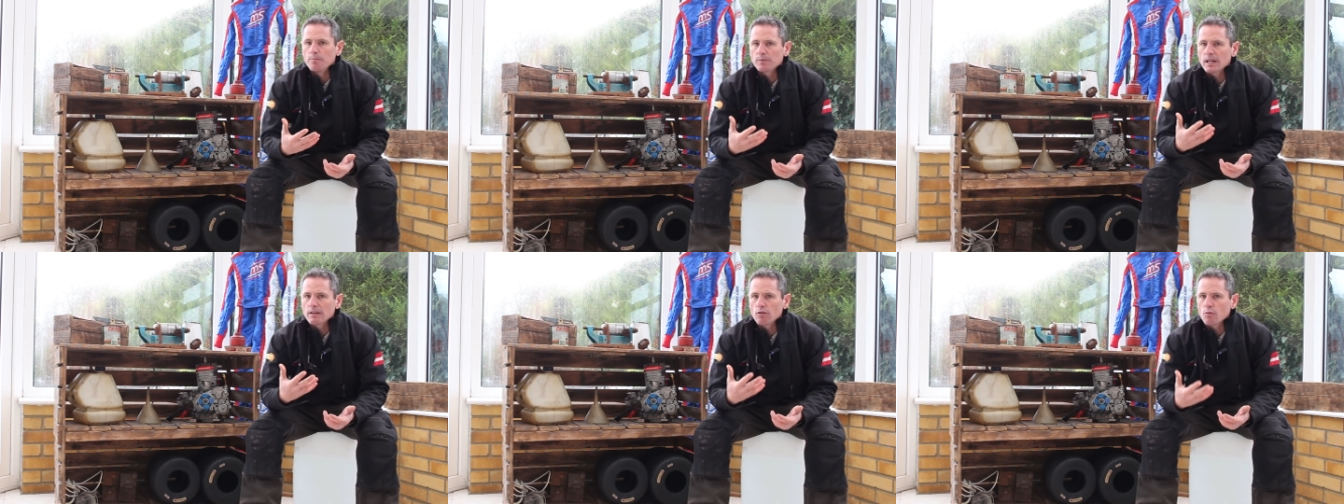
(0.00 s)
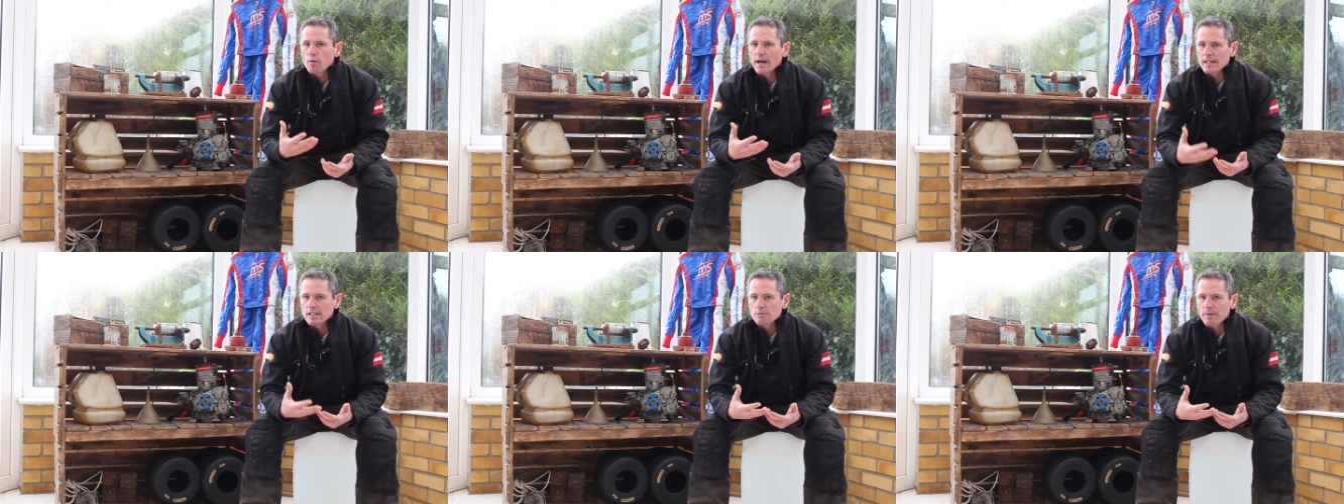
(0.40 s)
give
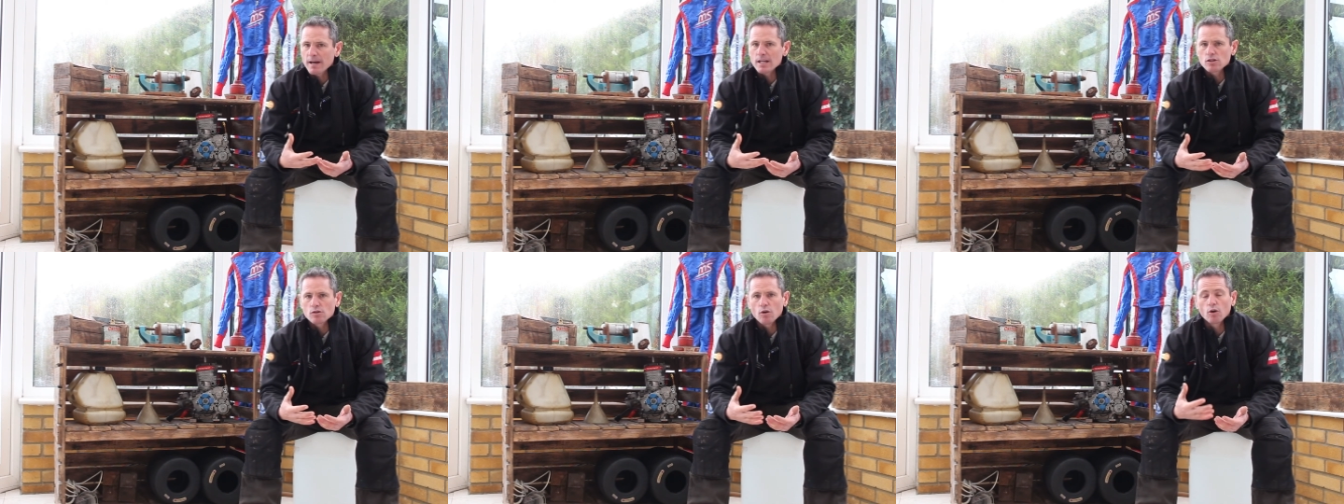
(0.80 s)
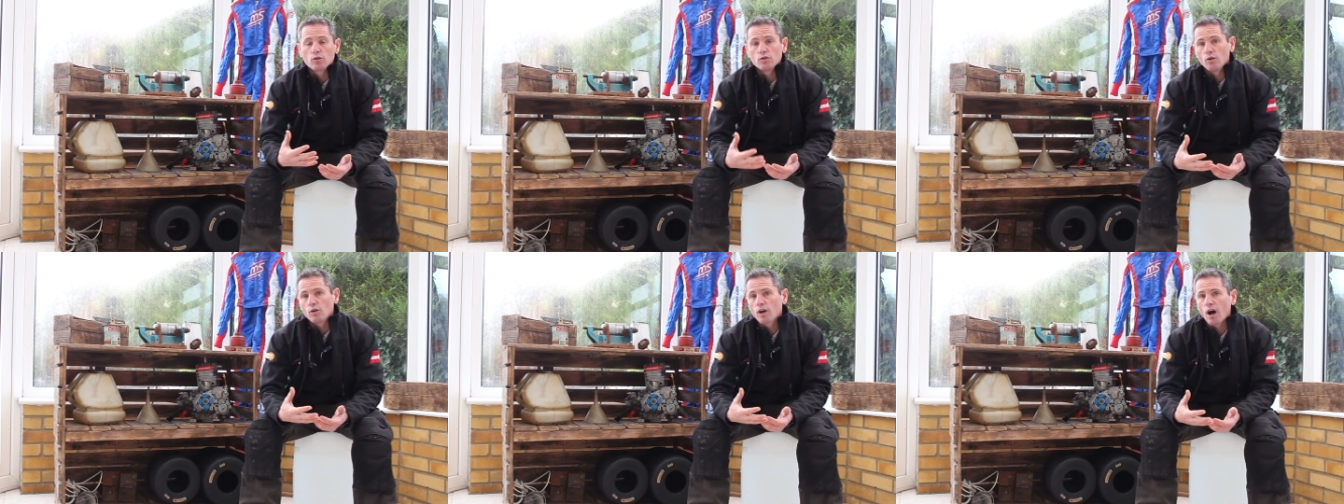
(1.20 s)
away space
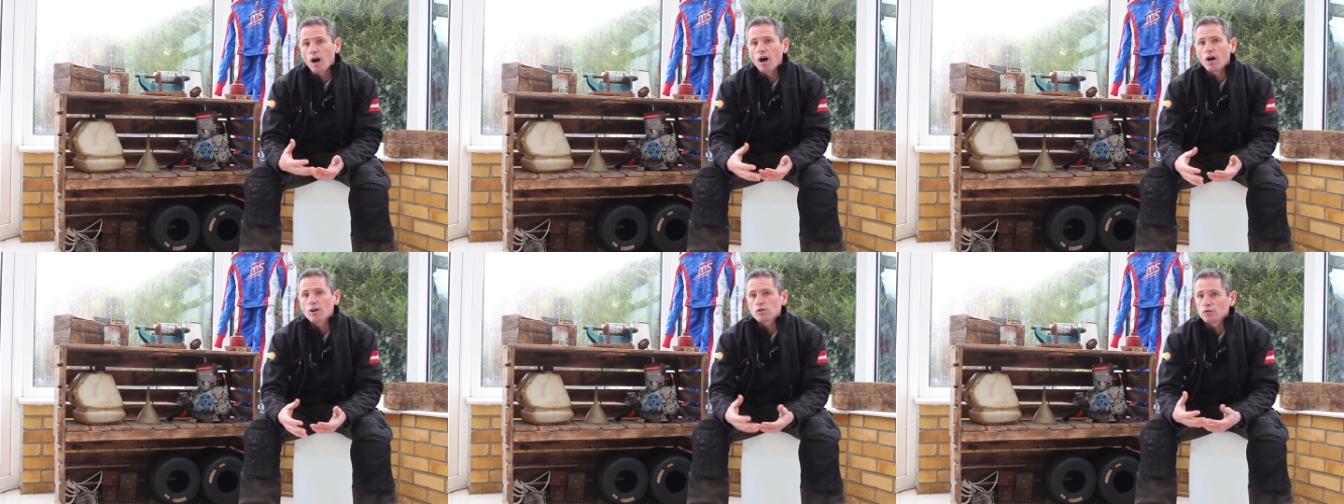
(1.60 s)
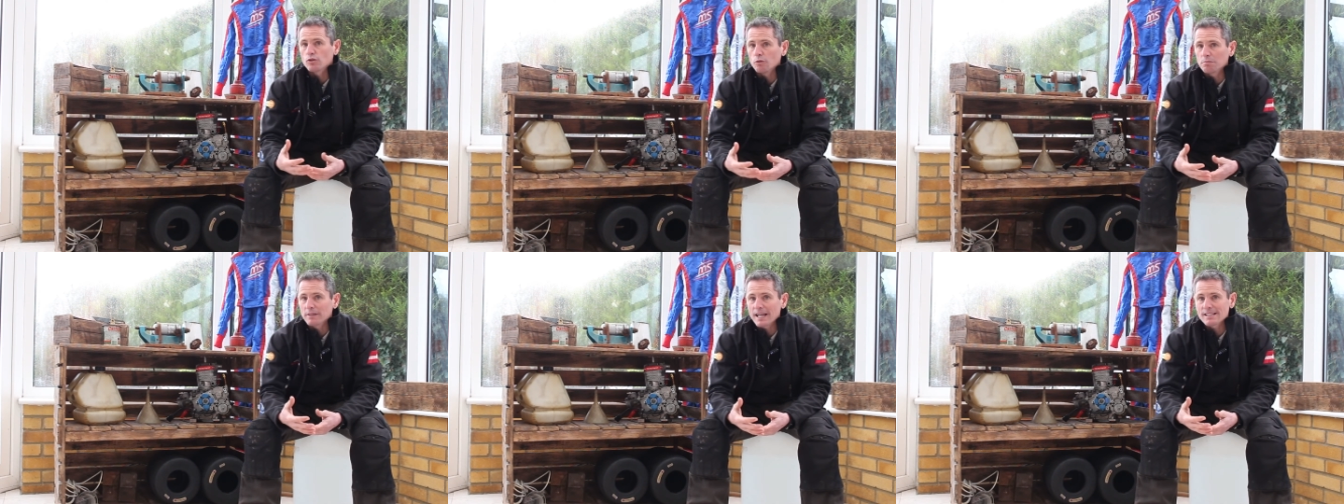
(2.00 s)
on your cart, on
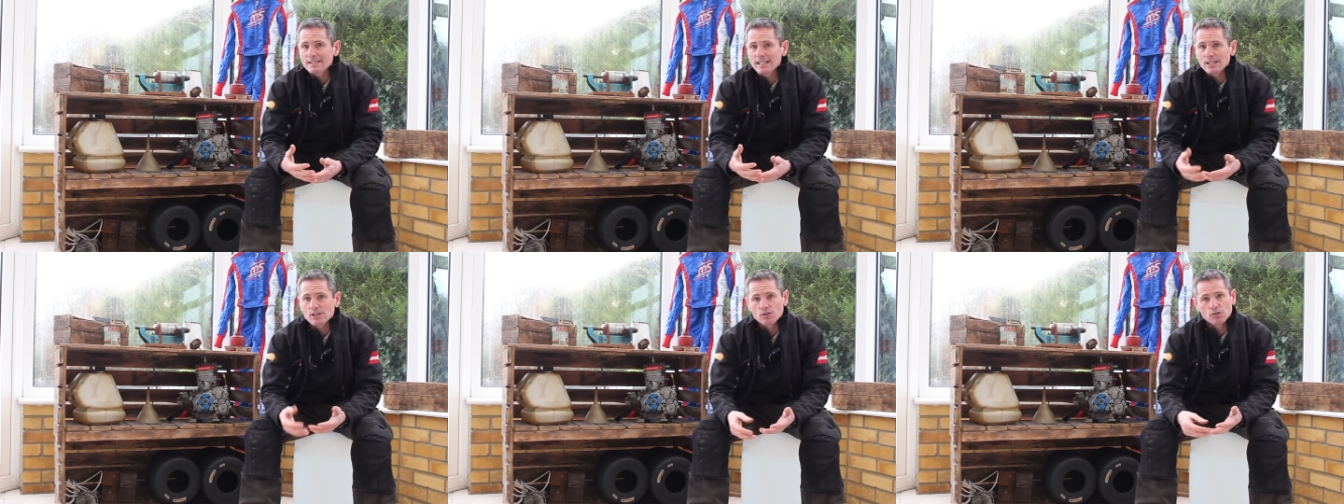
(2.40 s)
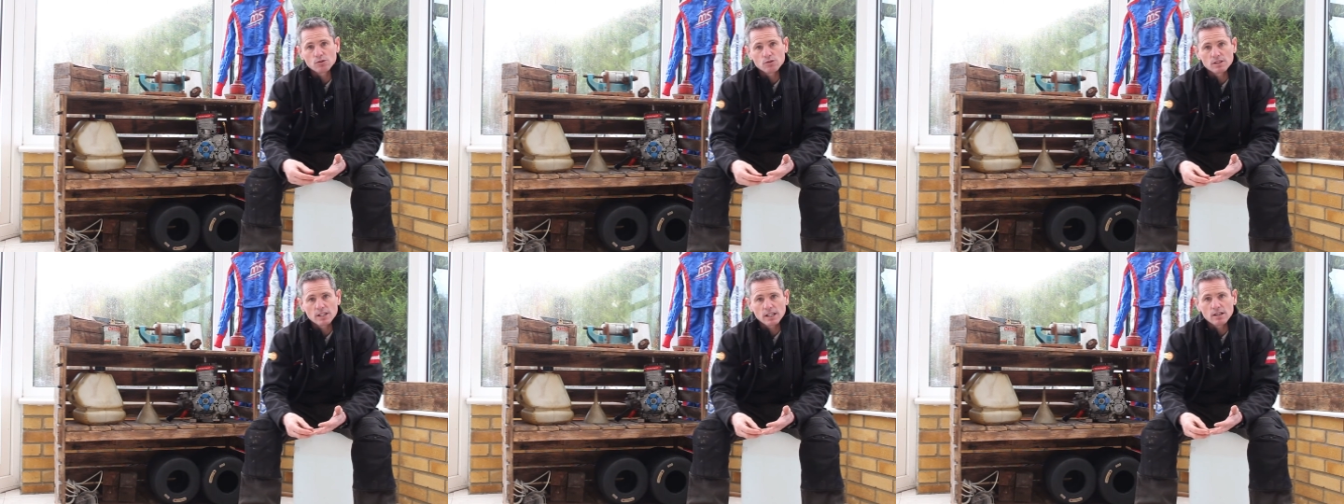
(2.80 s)
your plastics, on
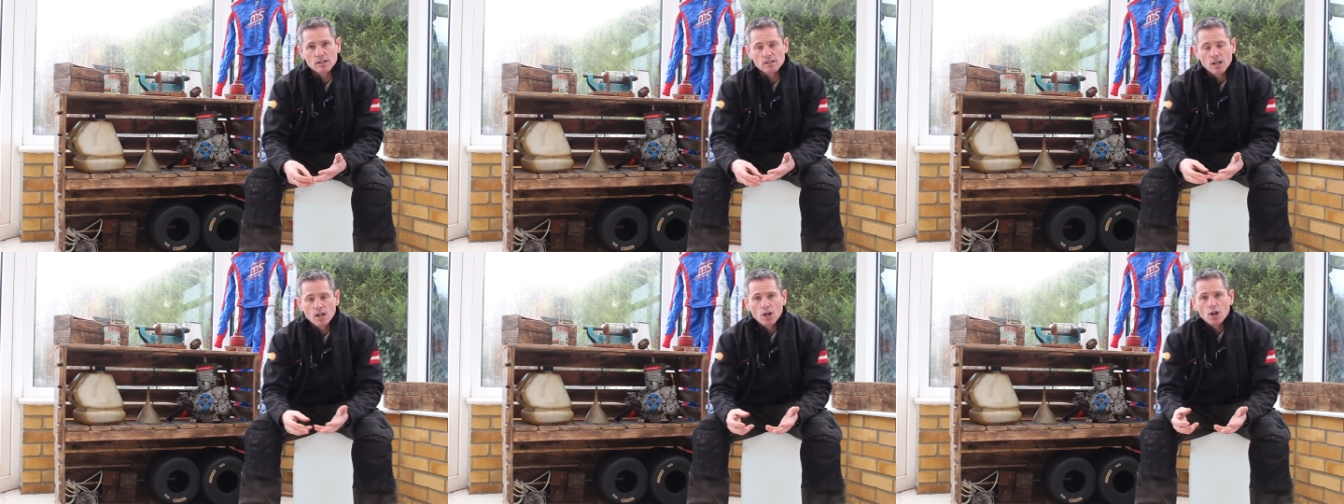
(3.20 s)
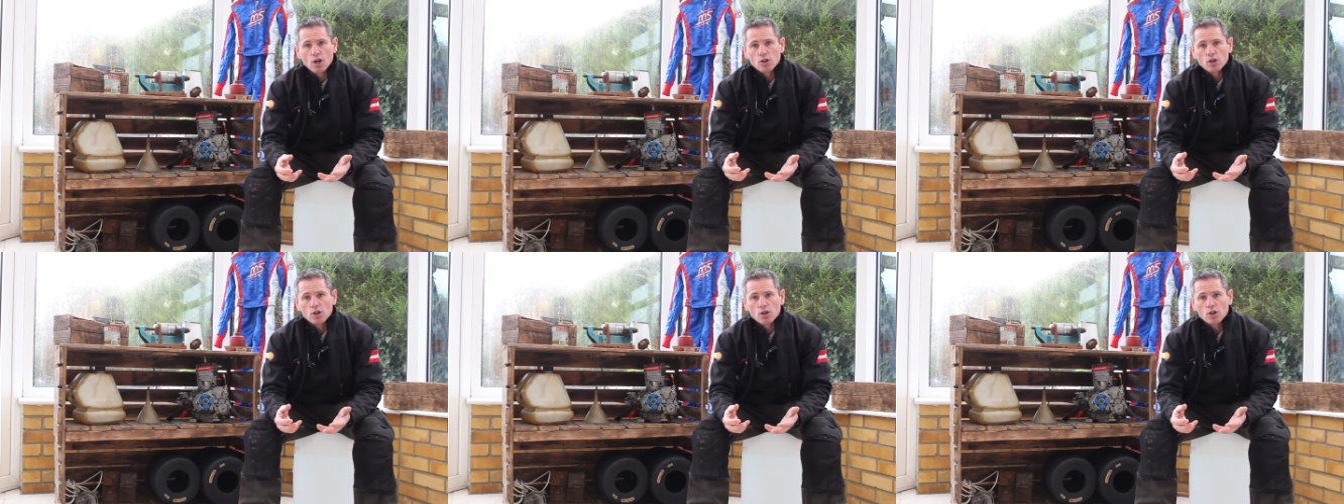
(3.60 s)
your stickers?